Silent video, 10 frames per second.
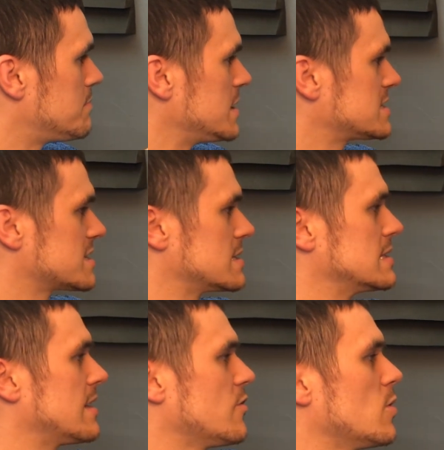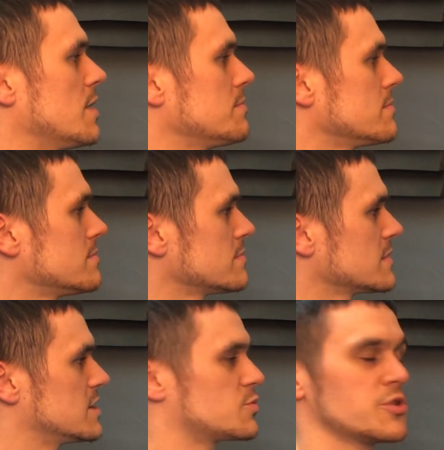Basically, level 1
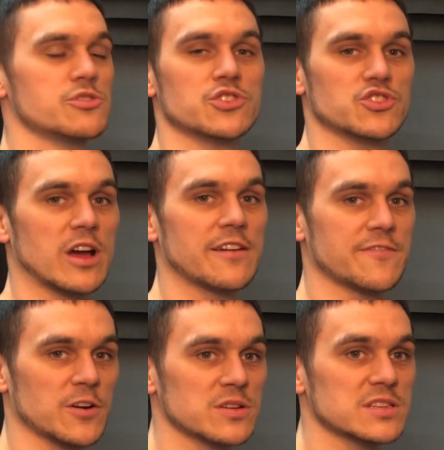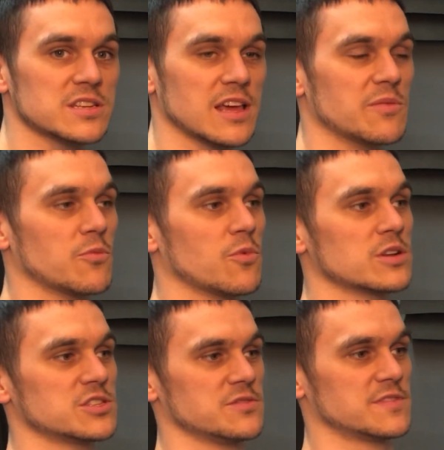is what you should try first, and
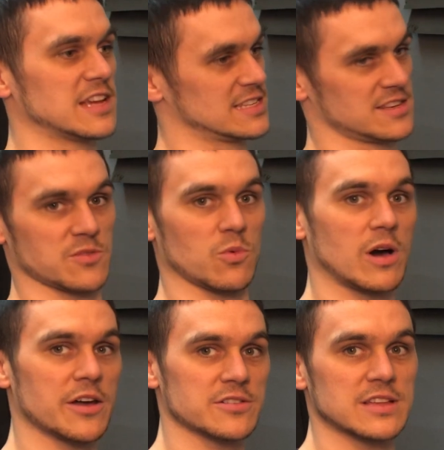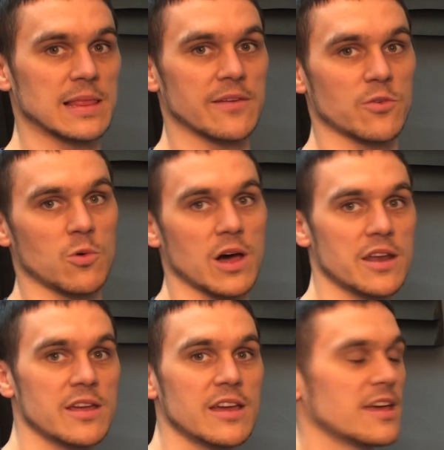once you've tested the waters at level
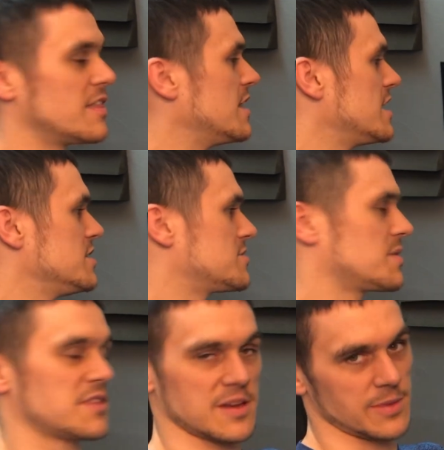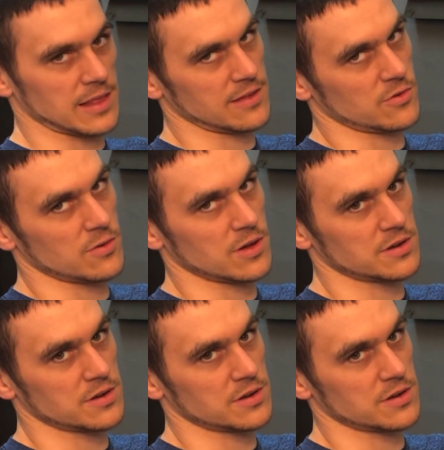1, then you can think about level